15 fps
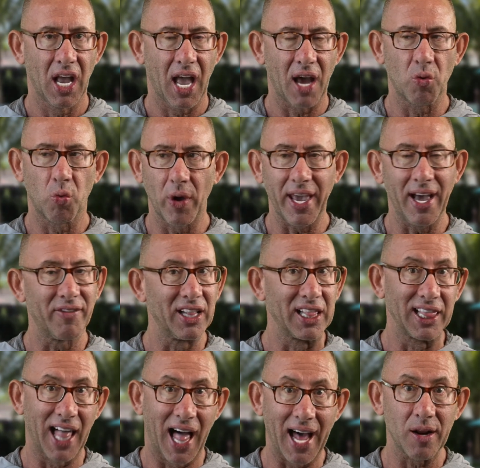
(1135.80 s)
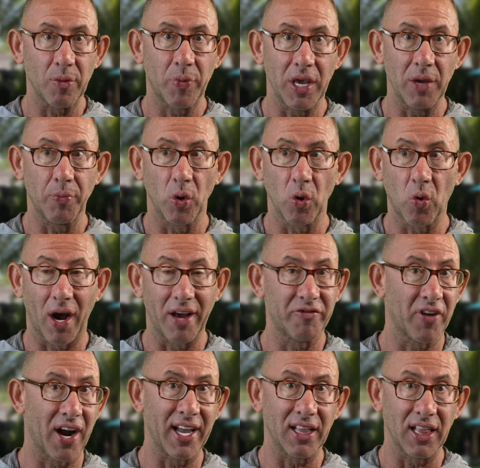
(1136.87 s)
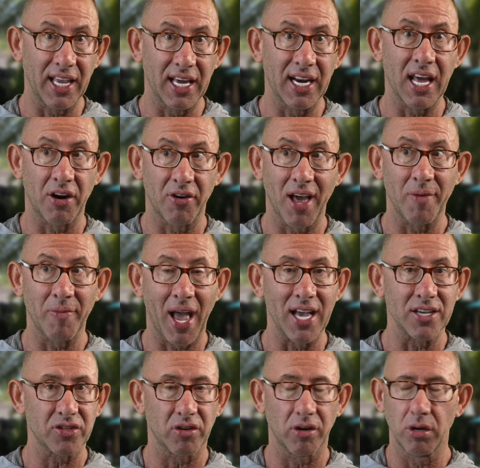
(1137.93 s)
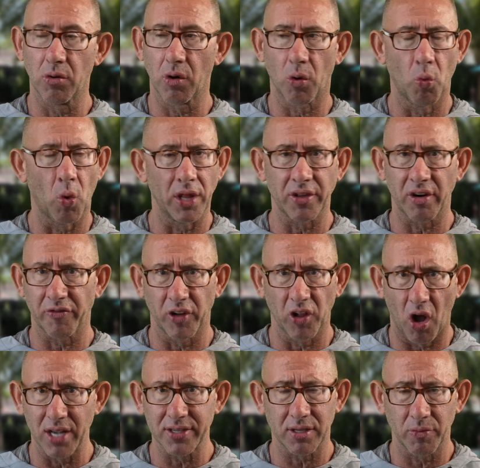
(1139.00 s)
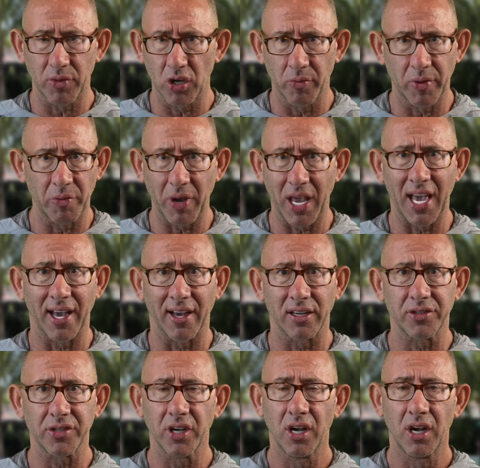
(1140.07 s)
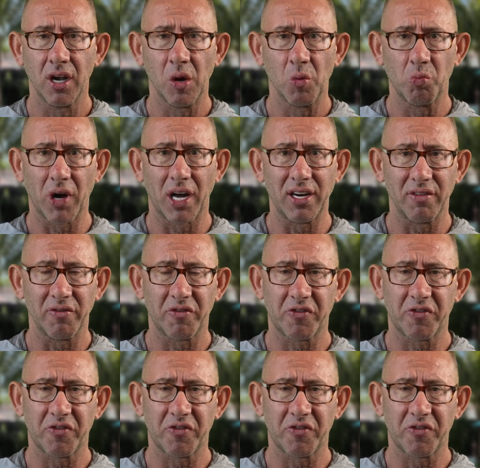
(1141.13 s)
And we have a lot of people, quite frankly, in Internet Mastery who are wonderful, awesome human beings, but